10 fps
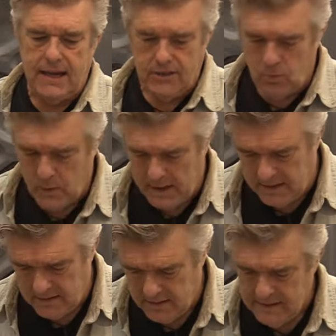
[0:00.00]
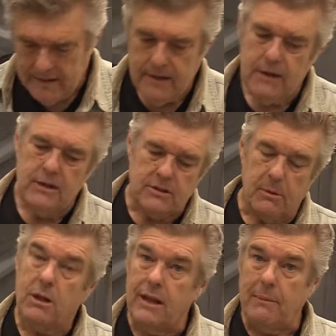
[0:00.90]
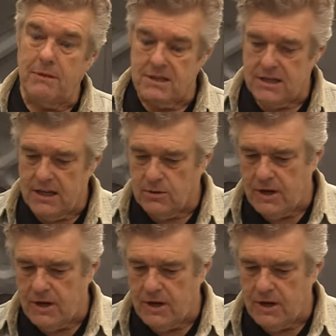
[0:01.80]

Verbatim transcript: in the wind. So I'm gonna clamp this in the